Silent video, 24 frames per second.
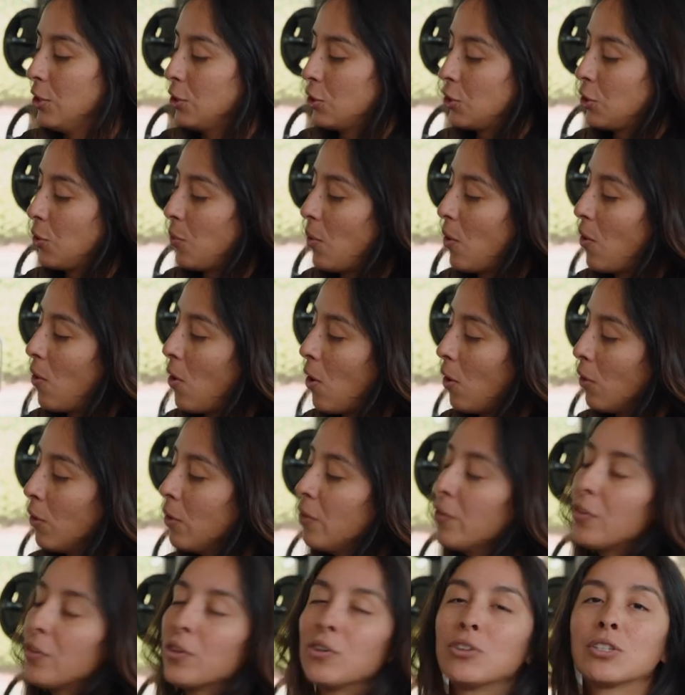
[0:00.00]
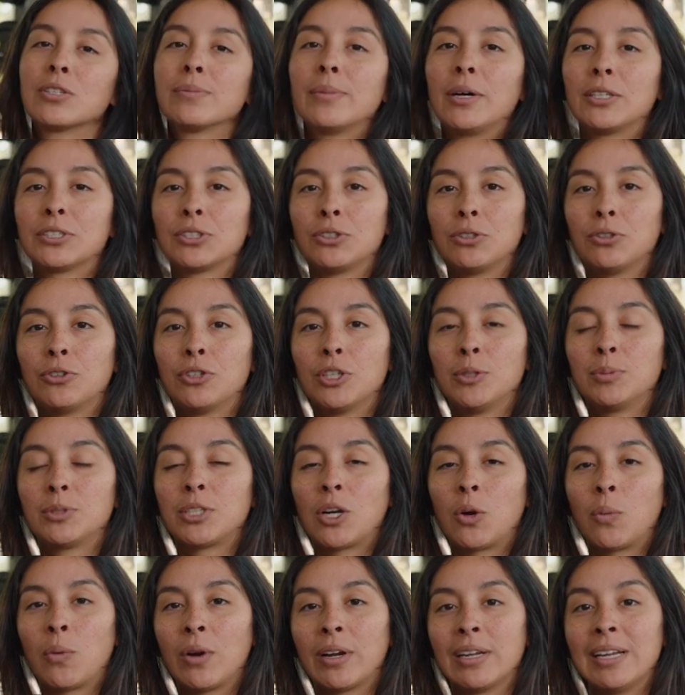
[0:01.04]
So all of those muscle groups
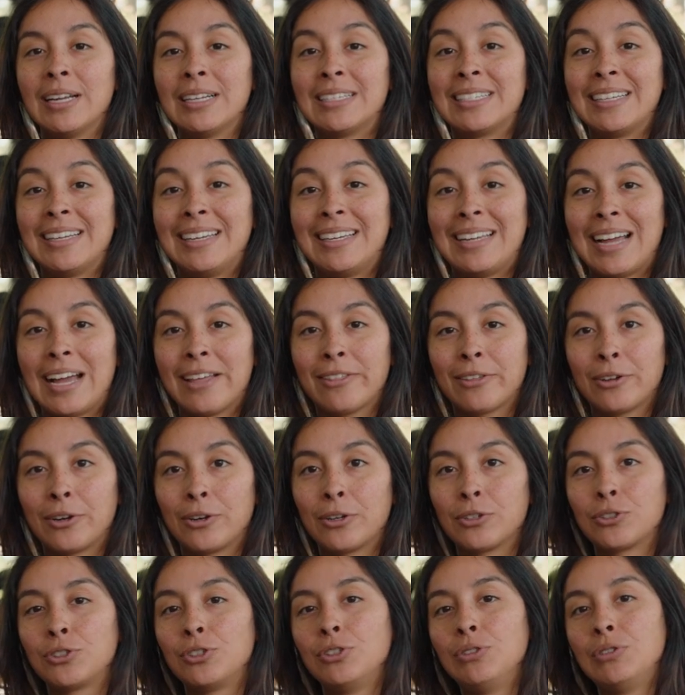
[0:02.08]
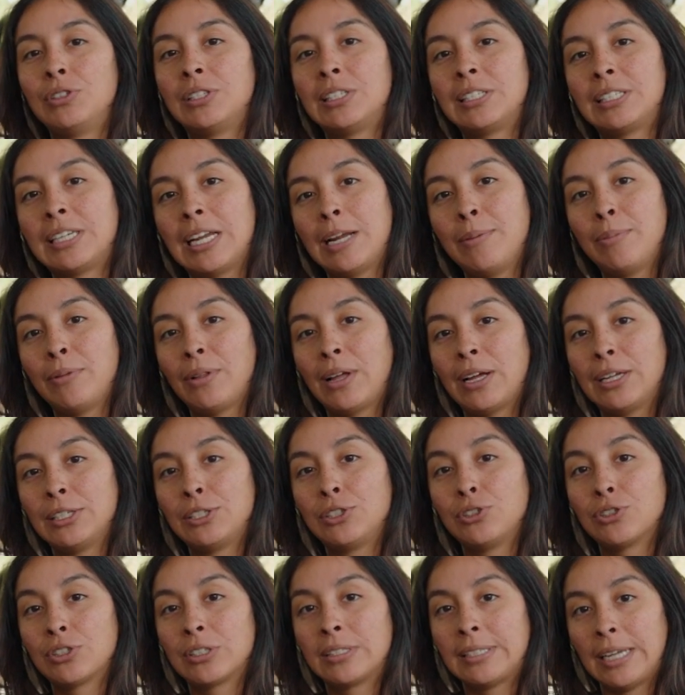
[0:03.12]
are working together to stabilize
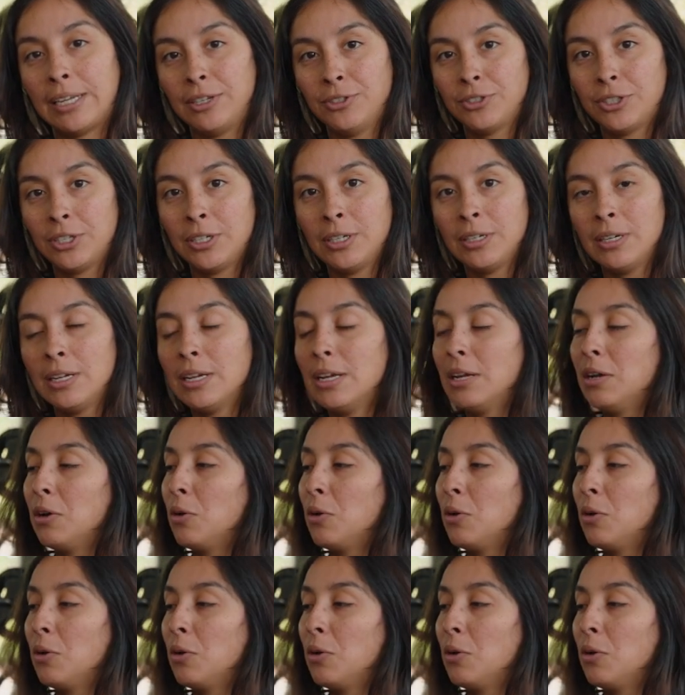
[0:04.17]
your center,